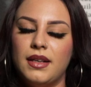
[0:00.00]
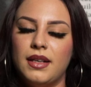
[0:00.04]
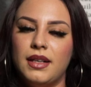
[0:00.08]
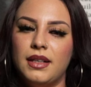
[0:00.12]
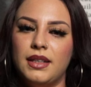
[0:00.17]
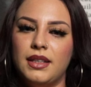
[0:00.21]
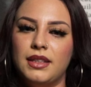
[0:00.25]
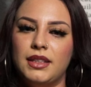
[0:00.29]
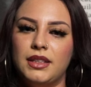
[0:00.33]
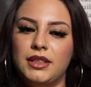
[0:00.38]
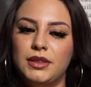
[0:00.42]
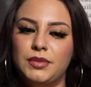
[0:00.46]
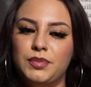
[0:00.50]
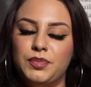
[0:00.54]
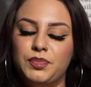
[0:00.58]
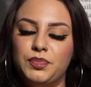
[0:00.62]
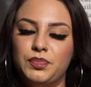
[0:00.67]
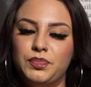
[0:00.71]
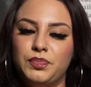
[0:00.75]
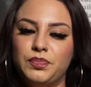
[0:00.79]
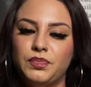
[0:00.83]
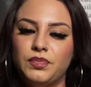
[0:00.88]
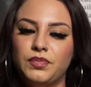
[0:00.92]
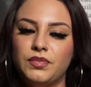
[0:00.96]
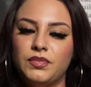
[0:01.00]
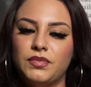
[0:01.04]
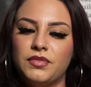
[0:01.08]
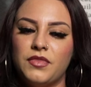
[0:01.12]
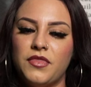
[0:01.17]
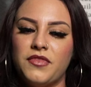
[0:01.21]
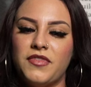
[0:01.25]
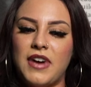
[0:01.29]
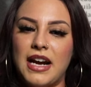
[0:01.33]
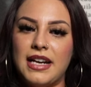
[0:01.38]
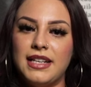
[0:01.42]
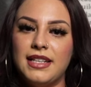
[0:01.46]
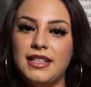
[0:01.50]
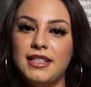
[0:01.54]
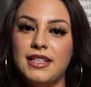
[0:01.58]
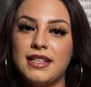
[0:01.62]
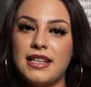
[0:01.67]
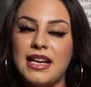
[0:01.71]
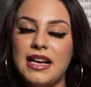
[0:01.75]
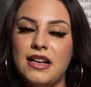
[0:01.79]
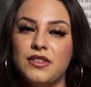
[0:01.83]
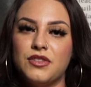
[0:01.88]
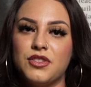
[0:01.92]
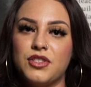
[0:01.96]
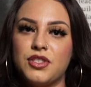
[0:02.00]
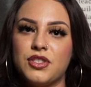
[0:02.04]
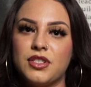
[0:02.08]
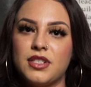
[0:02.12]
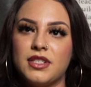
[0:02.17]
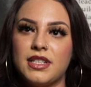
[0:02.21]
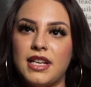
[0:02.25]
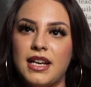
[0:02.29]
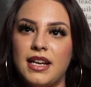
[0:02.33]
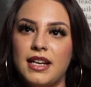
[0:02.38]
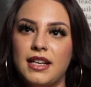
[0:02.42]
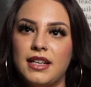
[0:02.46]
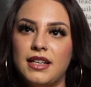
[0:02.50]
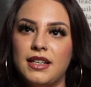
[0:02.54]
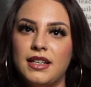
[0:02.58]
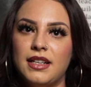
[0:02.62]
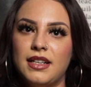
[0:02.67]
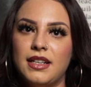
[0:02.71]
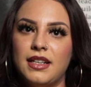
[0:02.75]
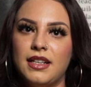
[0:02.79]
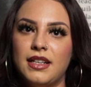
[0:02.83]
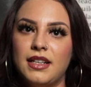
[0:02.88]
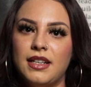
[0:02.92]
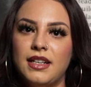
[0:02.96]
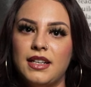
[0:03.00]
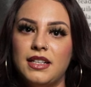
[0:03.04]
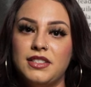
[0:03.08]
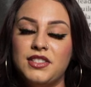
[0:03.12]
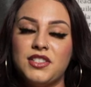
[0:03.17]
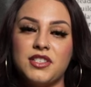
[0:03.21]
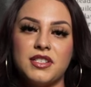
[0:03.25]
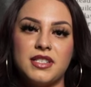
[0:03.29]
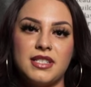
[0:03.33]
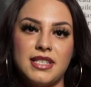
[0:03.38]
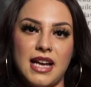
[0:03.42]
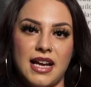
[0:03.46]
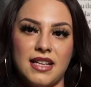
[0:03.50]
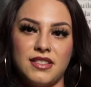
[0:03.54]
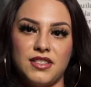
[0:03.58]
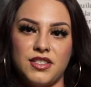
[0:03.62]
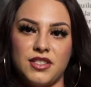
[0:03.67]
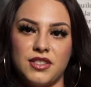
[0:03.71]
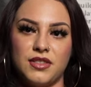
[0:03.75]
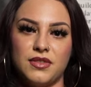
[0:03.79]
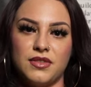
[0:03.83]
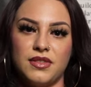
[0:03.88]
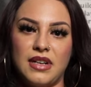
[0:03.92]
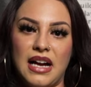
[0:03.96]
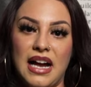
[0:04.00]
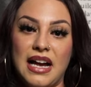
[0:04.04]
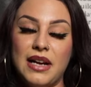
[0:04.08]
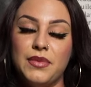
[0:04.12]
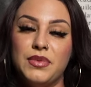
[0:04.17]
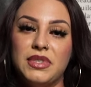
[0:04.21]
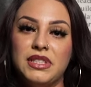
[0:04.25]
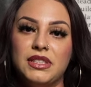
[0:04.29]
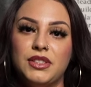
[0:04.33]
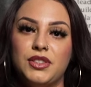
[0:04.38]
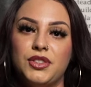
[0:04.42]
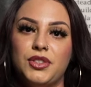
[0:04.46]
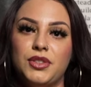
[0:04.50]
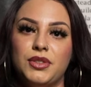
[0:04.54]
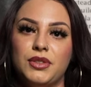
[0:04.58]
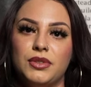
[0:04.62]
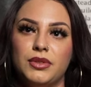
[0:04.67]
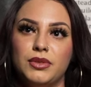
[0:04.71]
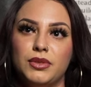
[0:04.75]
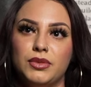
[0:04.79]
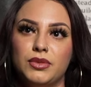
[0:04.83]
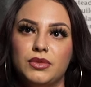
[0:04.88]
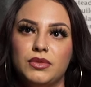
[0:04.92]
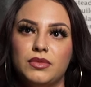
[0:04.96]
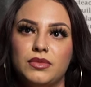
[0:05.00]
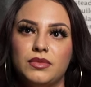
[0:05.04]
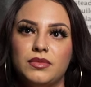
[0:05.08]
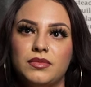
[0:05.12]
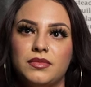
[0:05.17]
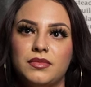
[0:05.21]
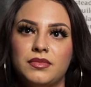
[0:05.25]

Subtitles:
Finding a counselor that understands you. I went through